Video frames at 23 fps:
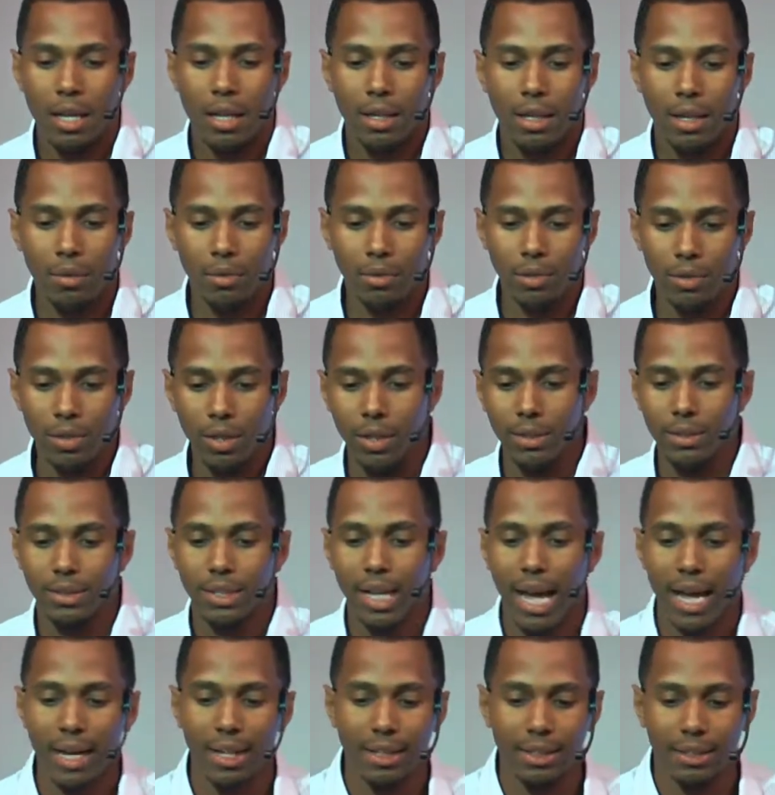they was on the other
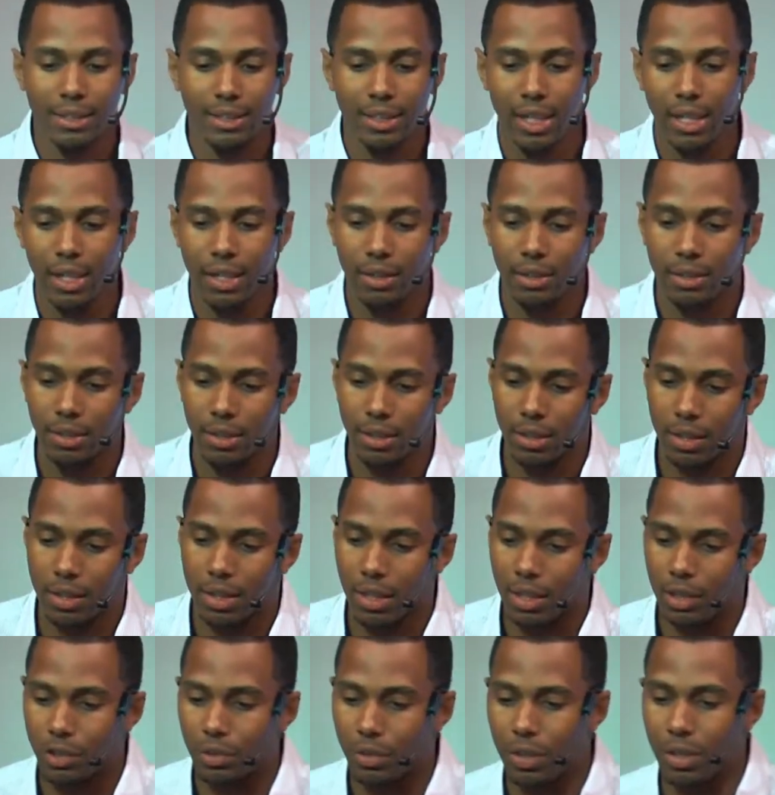side of the sea into the
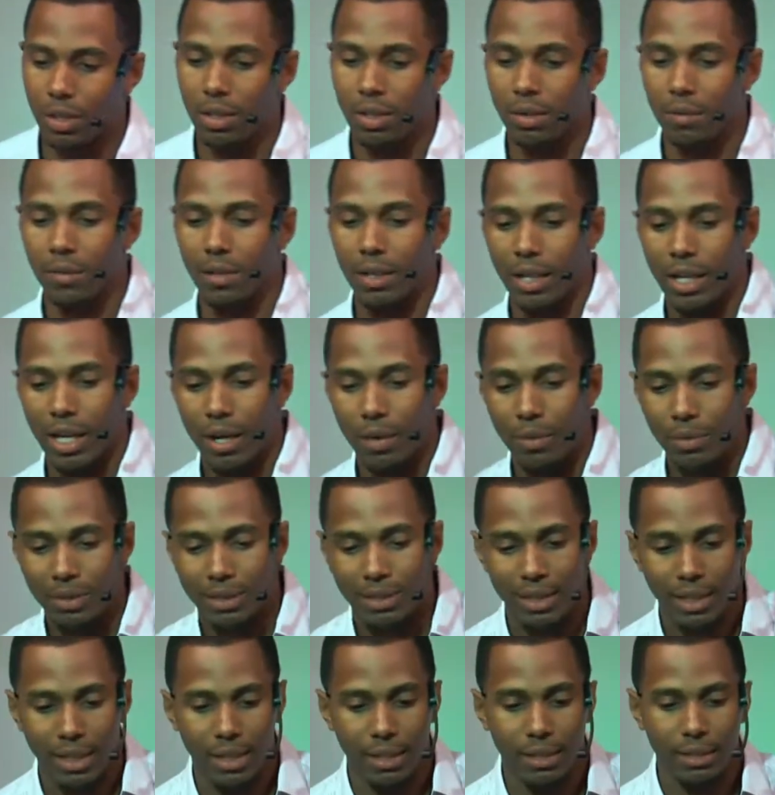country of the
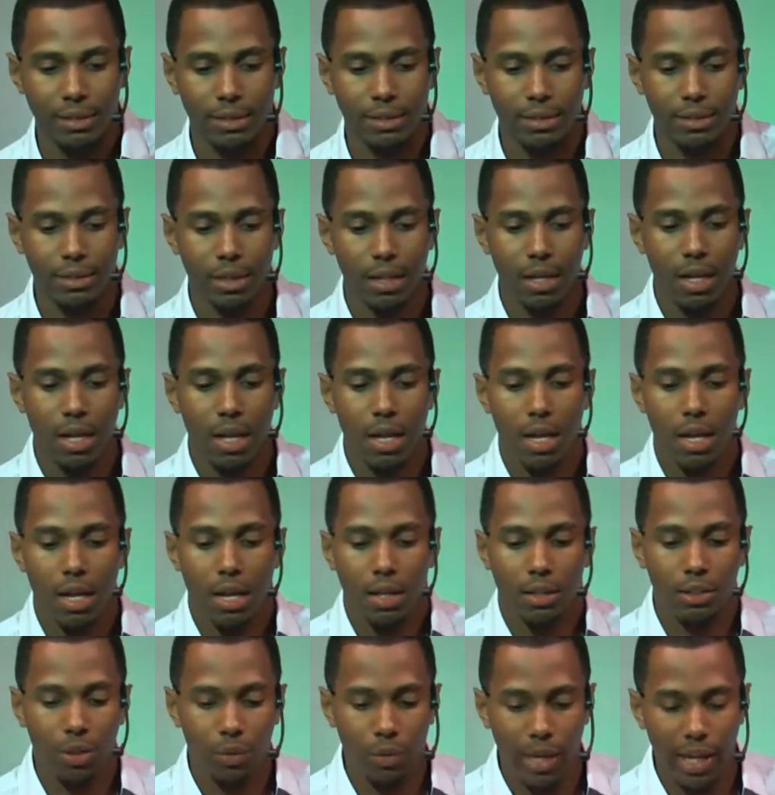Gerasenes.
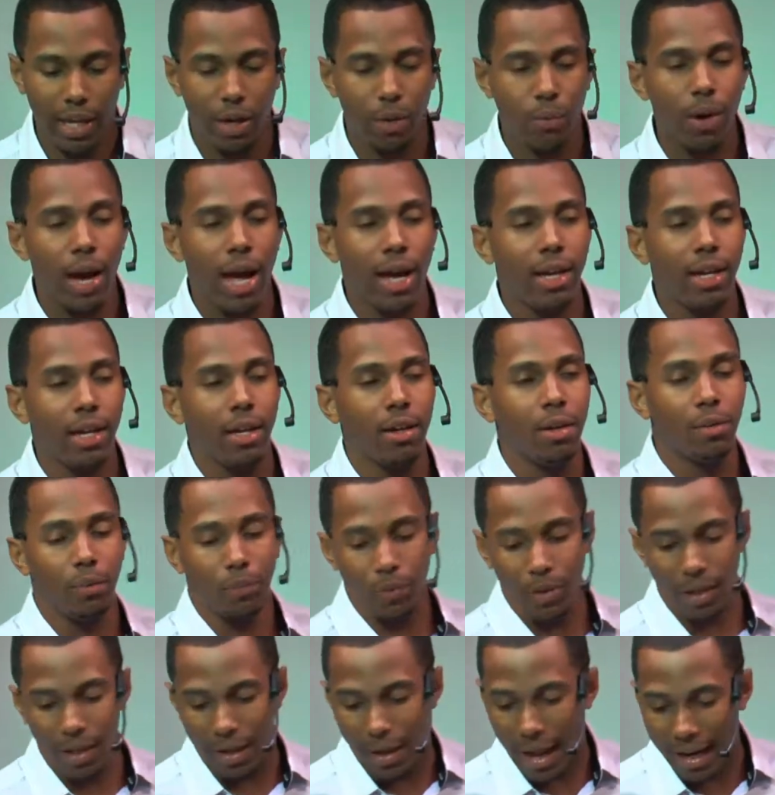So here, right here,
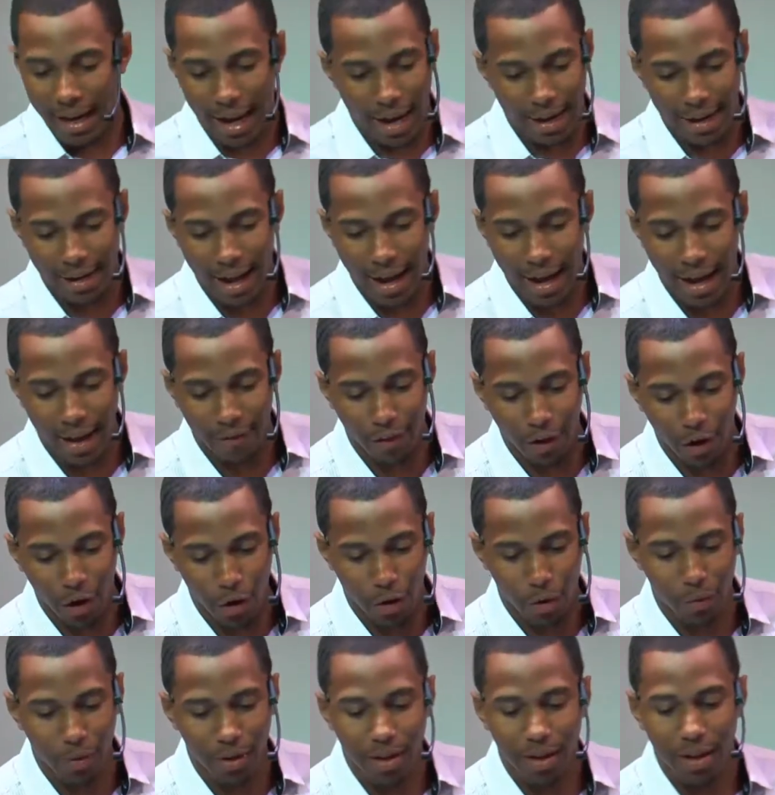I got, and I have to
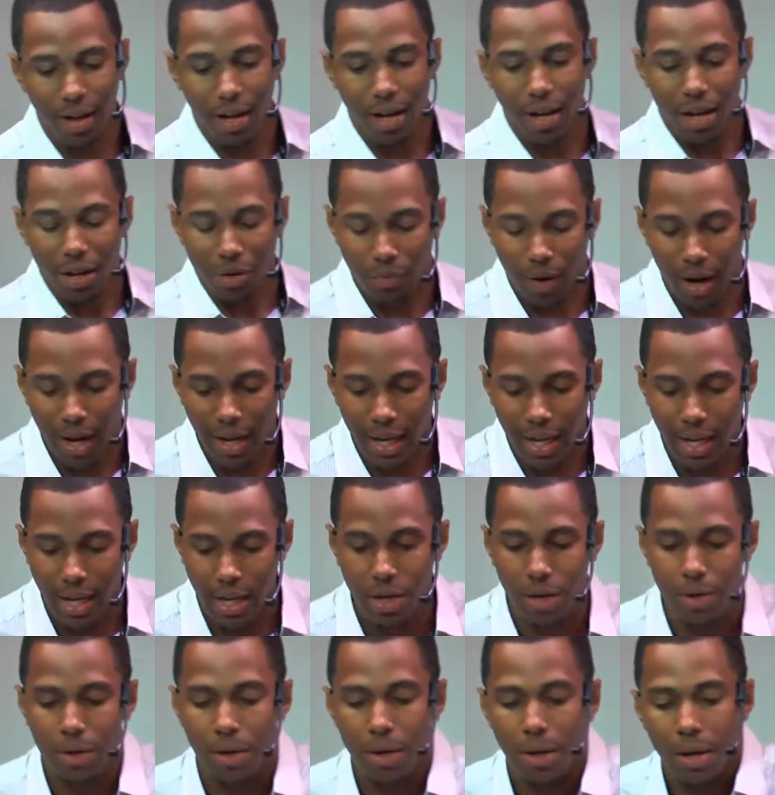hurry. Right
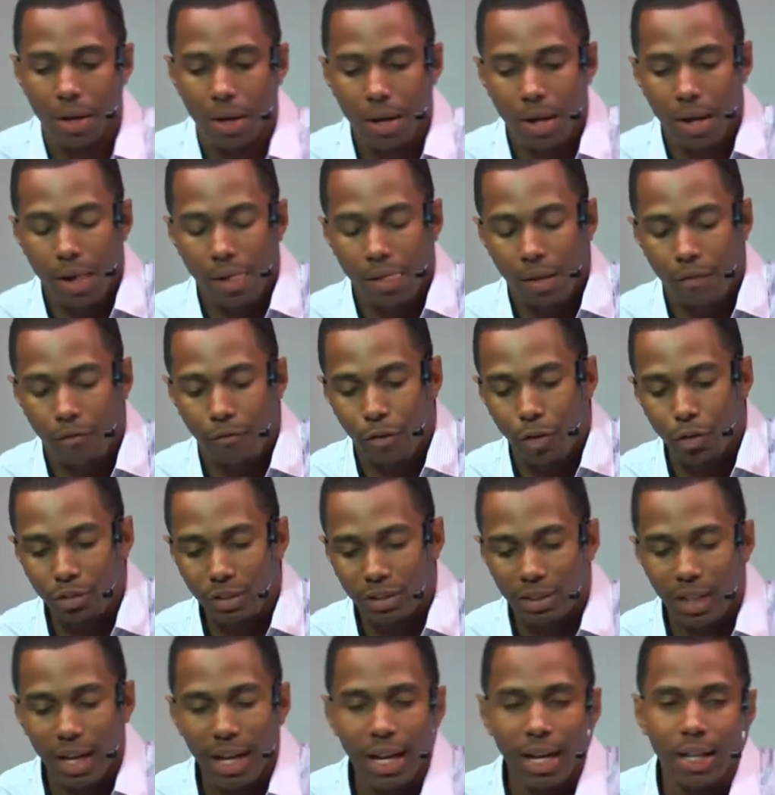here, the
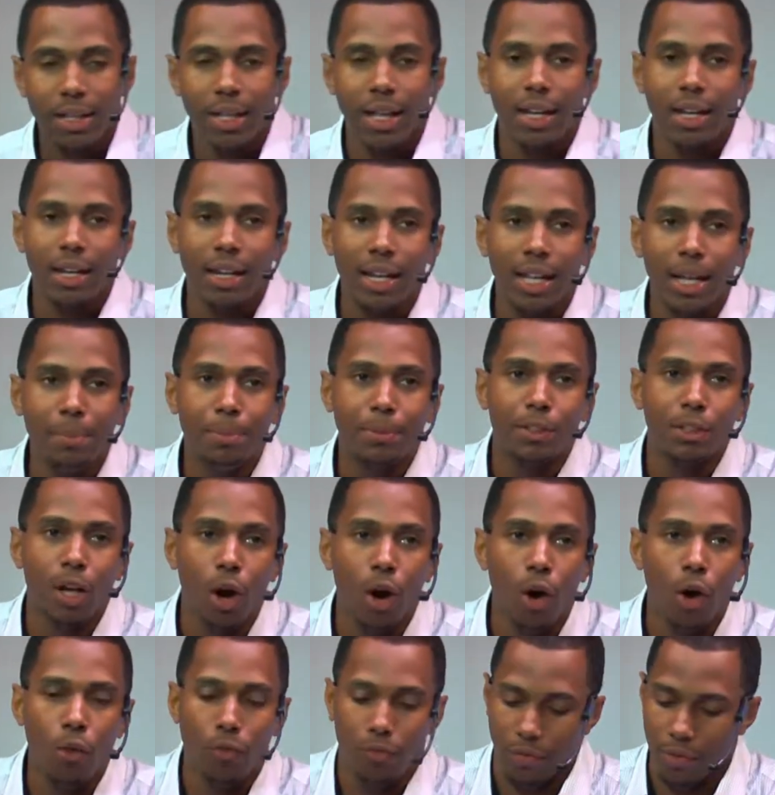first thing that leaps
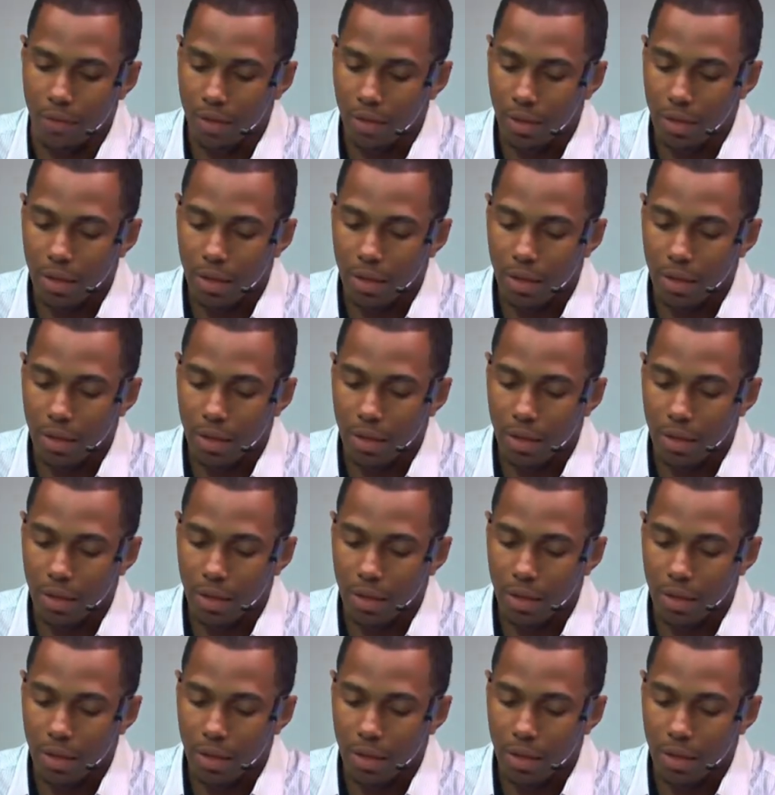off